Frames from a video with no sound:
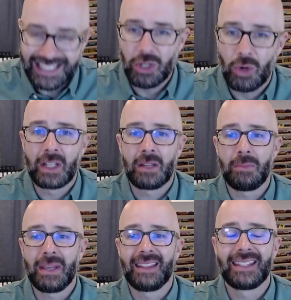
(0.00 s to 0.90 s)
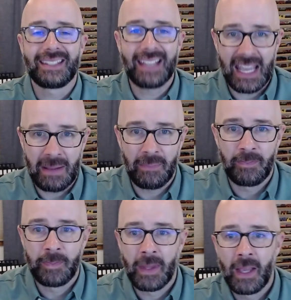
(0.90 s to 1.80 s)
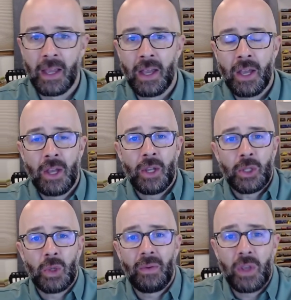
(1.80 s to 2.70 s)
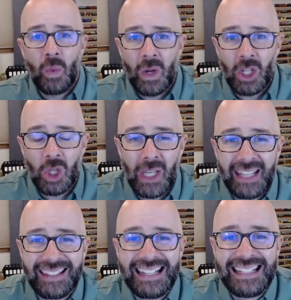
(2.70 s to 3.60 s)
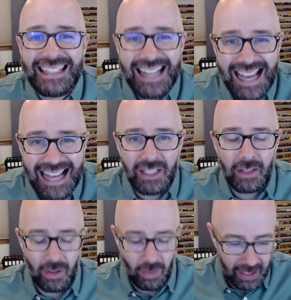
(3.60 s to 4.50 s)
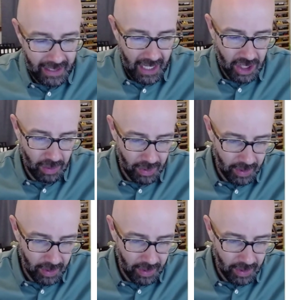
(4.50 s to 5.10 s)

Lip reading: going to be the same. So if you want to look at the net radiation, which we